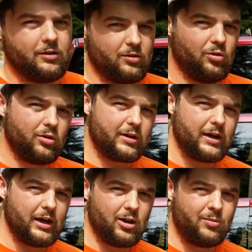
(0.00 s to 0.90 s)
It's an older
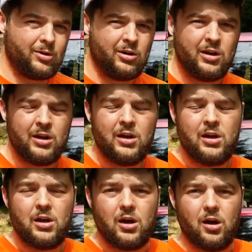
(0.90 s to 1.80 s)
caliber,
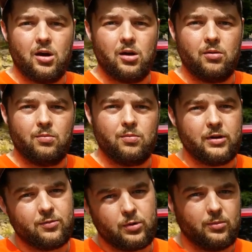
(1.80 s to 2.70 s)
but
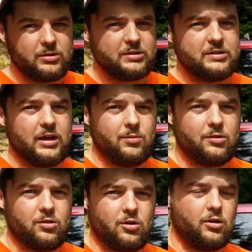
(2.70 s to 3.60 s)
it's pretty much the same as
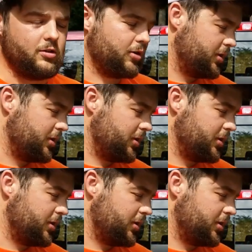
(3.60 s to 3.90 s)
a 30-30.